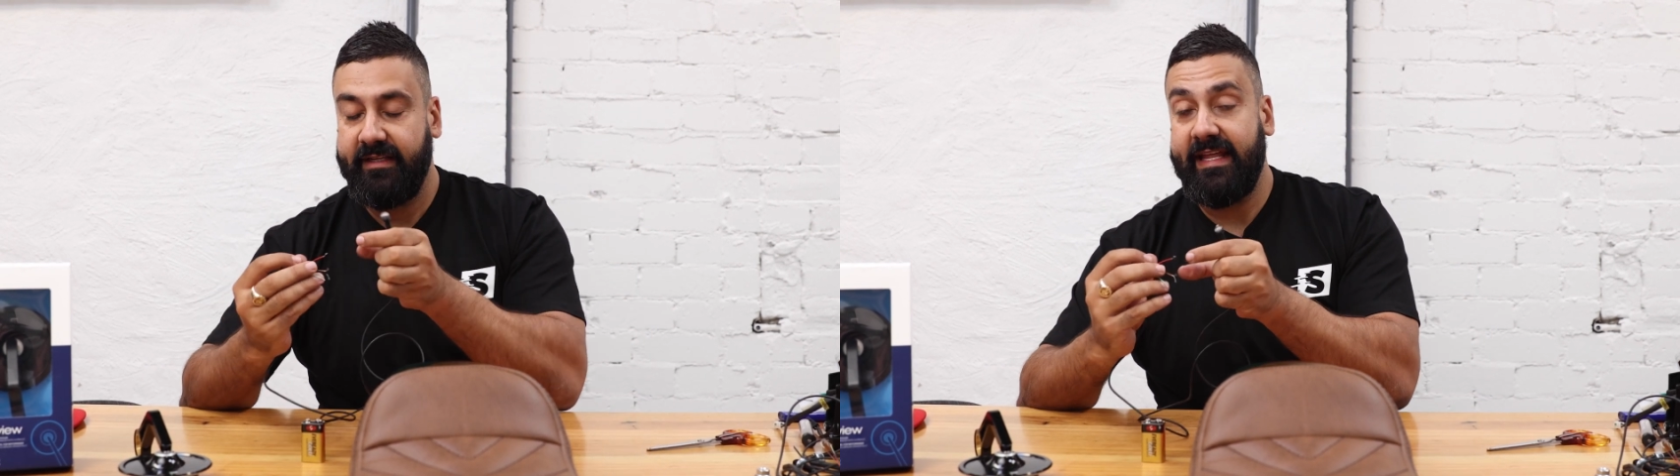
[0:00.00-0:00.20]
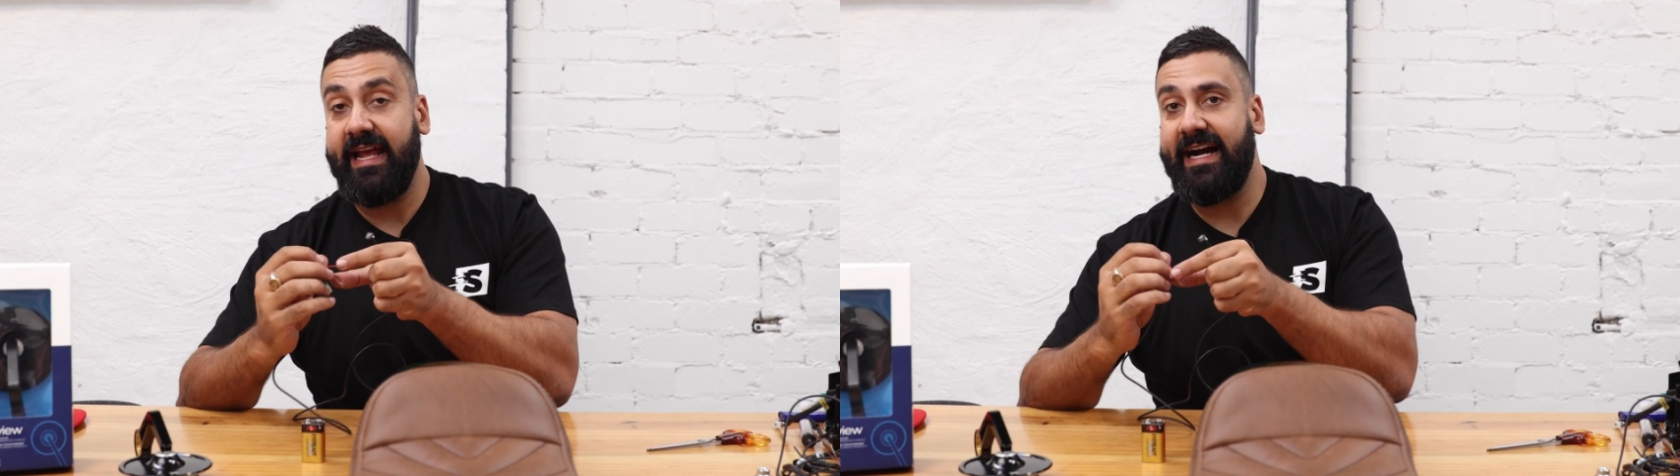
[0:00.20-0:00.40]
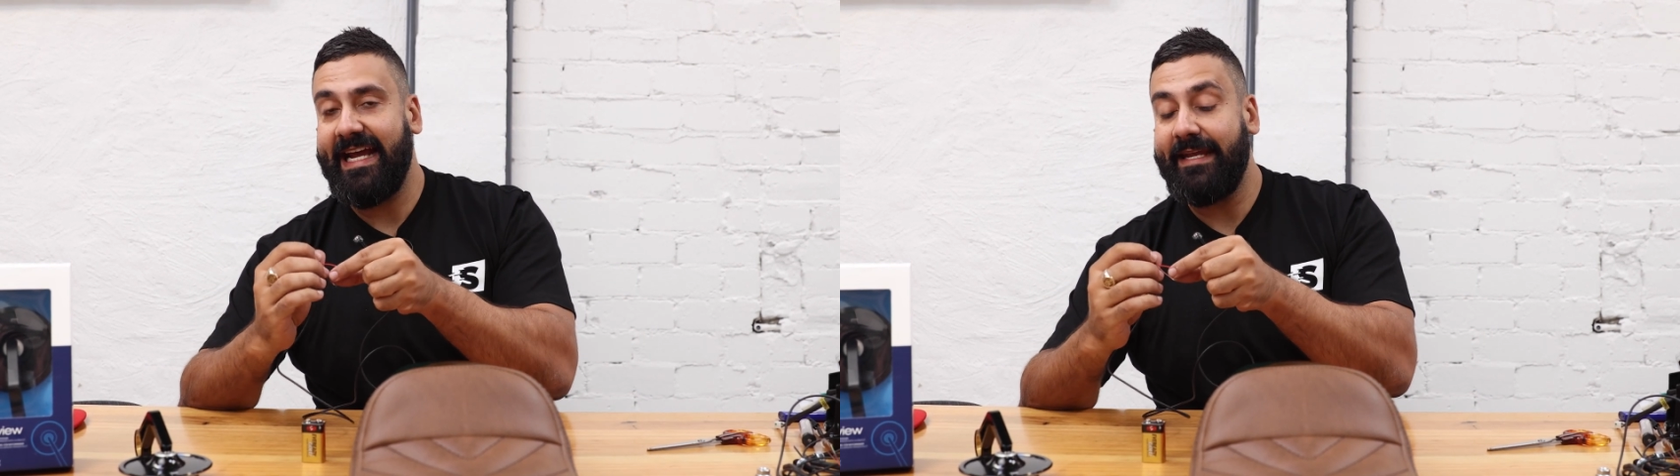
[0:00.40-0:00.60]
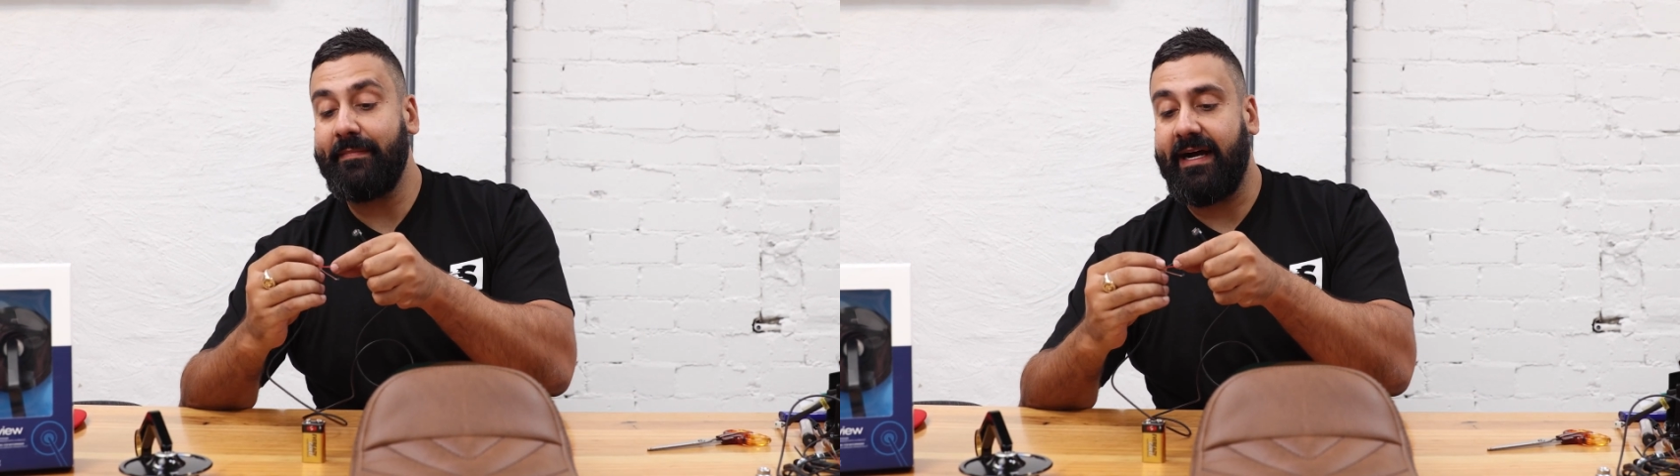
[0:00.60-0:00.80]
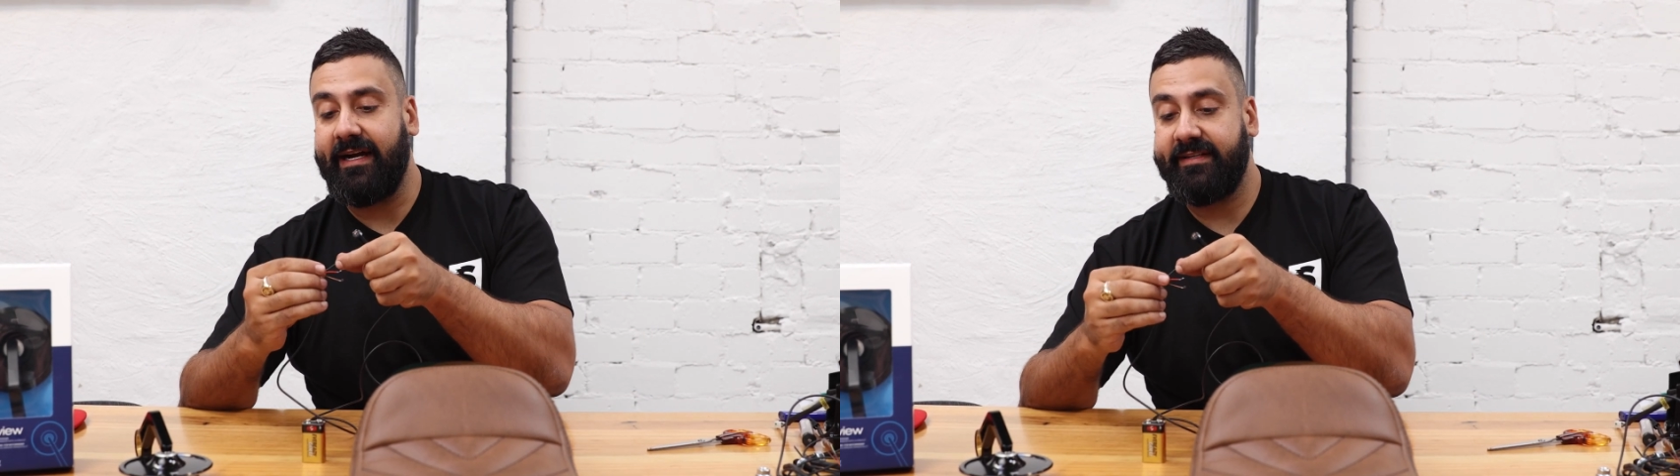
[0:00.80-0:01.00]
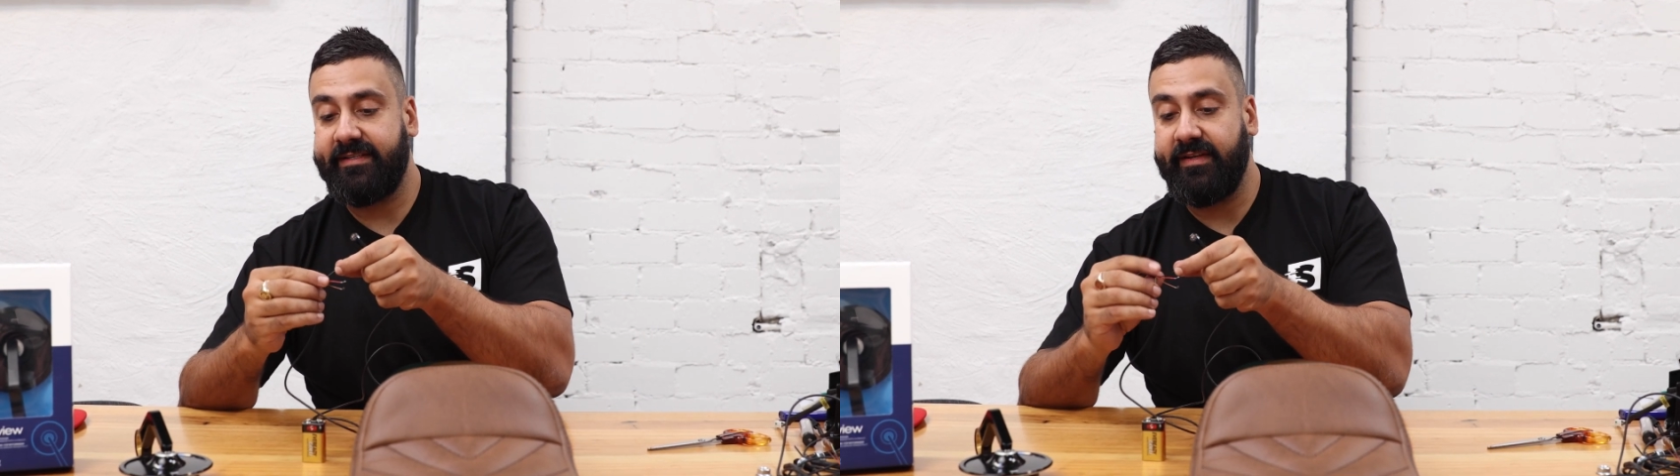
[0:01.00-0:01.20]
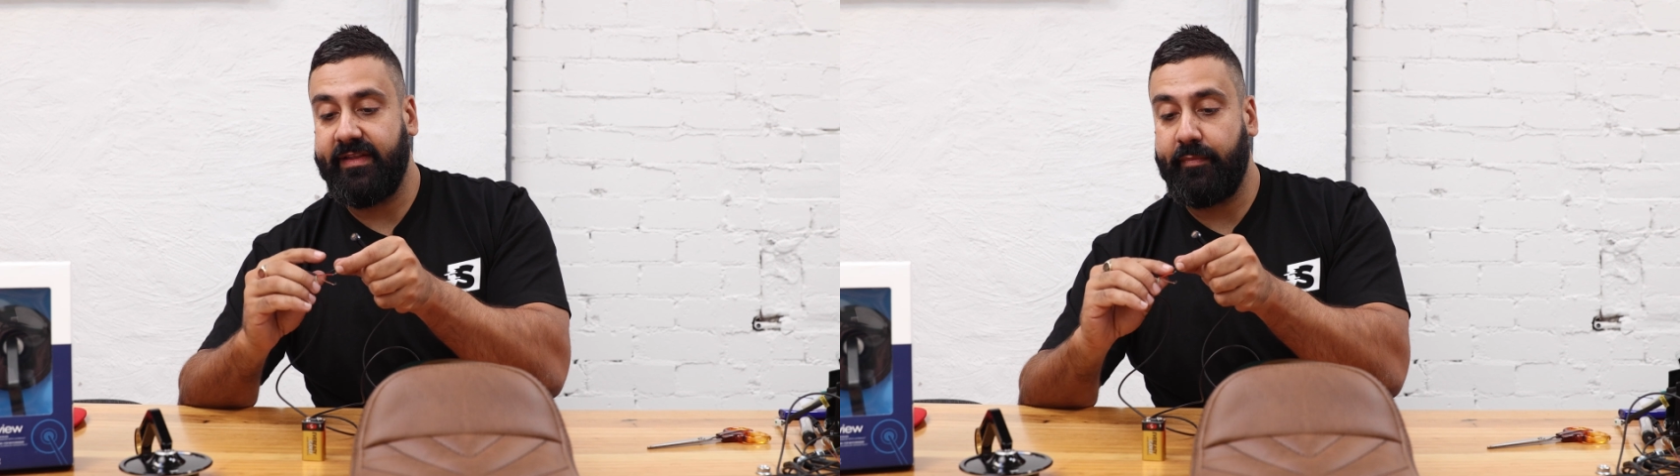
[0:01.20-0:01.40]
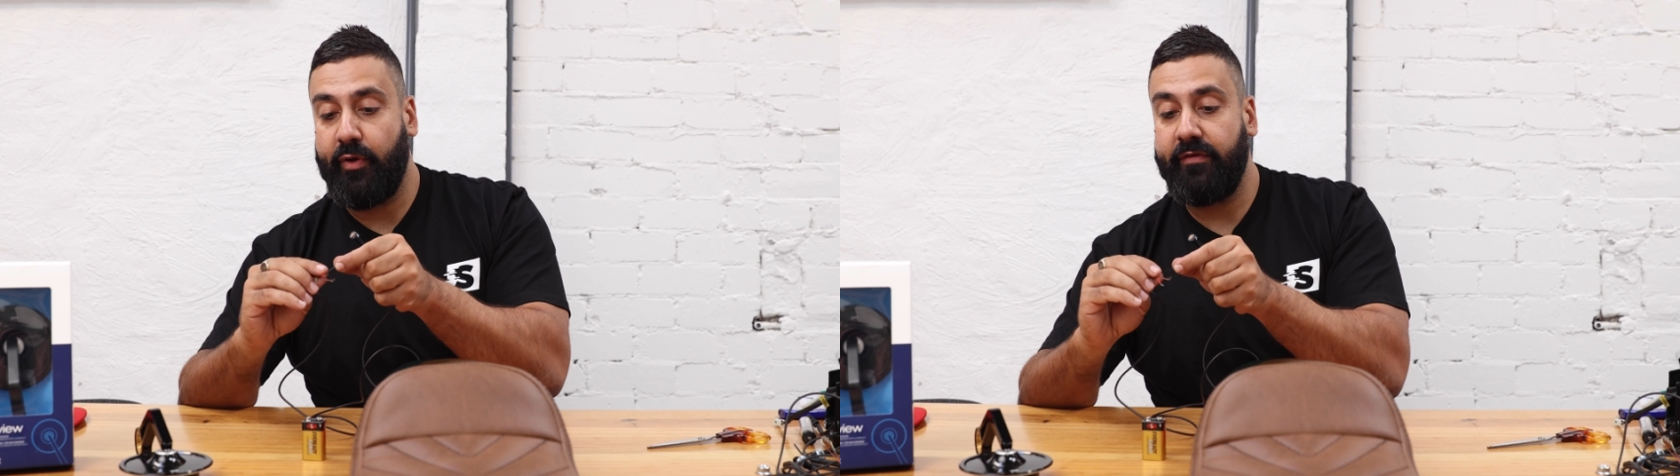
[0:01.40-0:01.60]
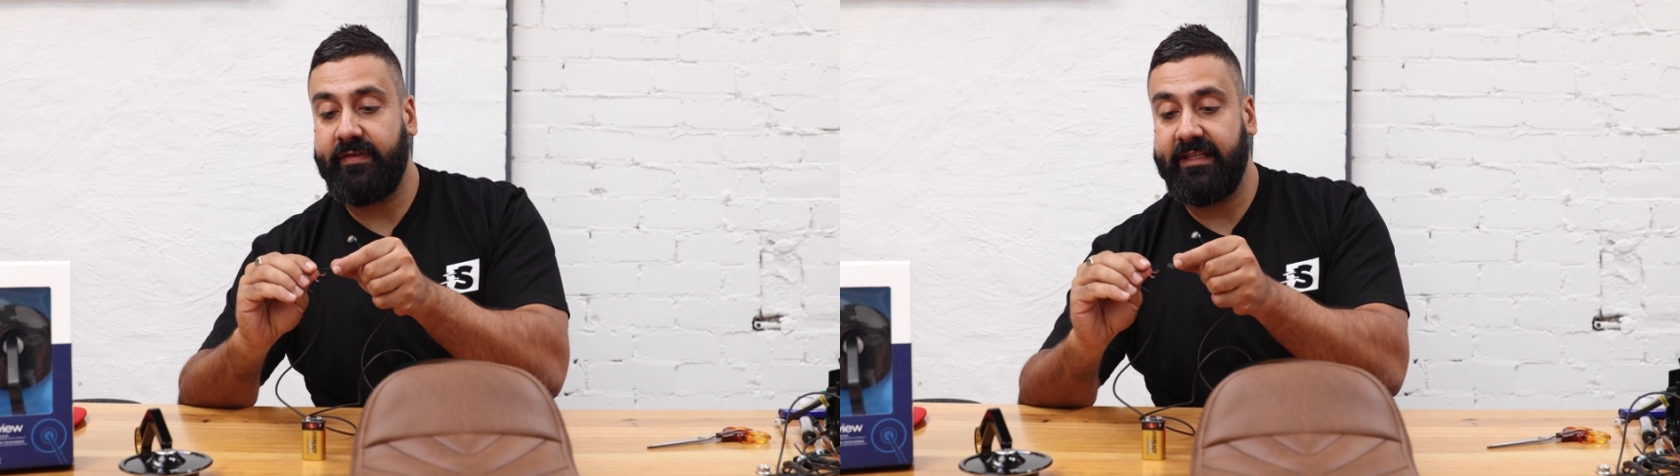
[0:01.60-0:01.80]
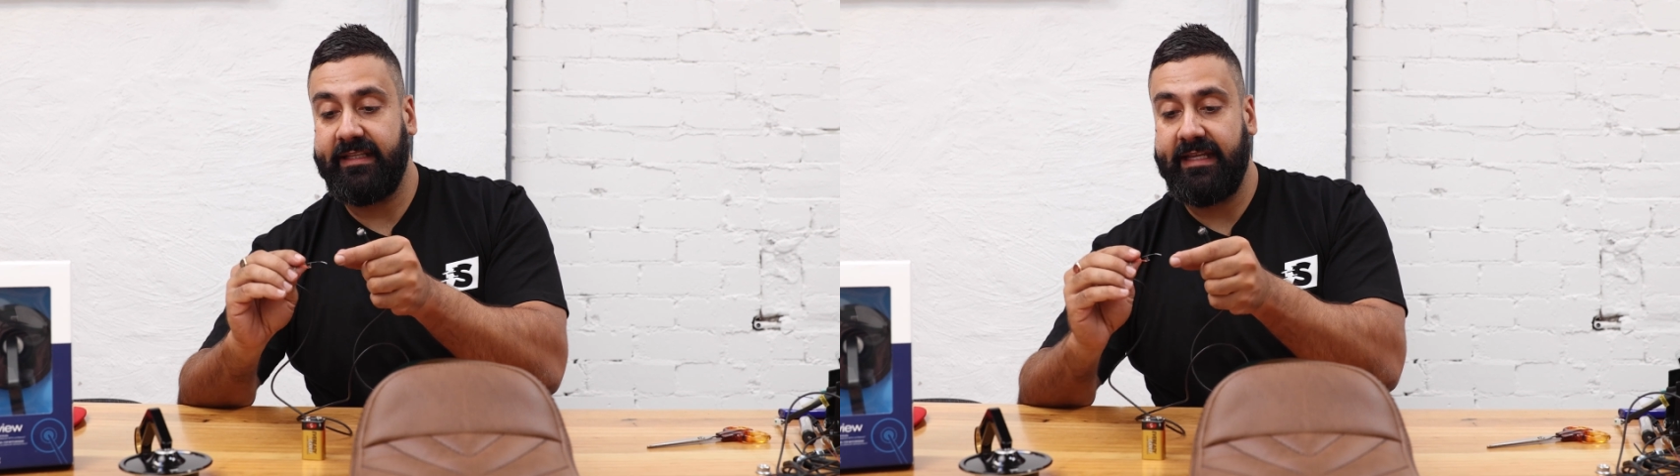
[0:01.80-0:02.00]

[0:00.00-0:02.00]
They are E-marked, so they're perfectly